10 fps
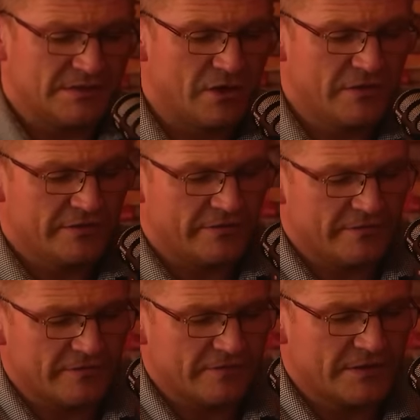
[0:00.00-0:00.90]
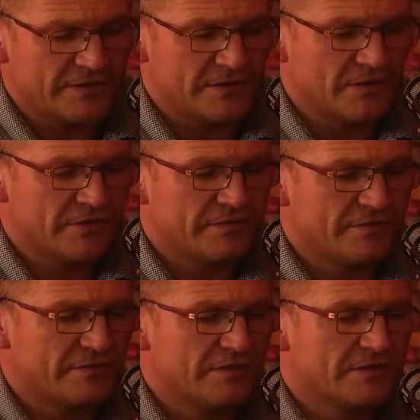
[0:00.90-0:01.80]
it's life. It's mm.
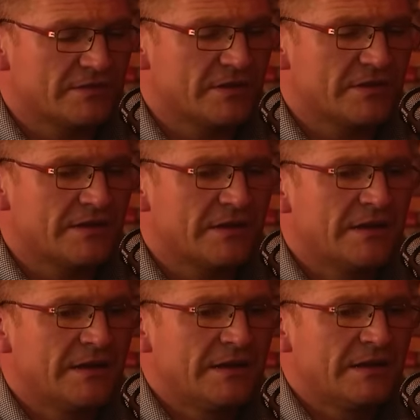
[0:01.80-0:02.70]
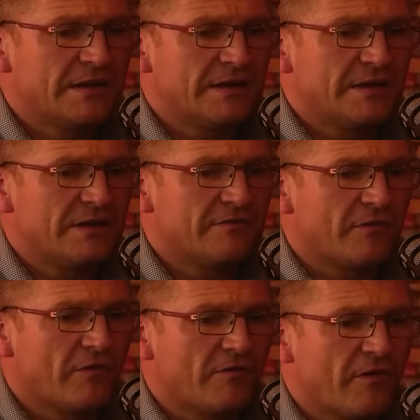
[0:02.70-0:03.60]
life. It's like.
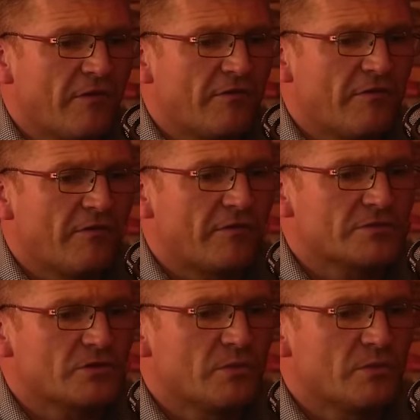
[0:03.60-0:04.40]
For, for for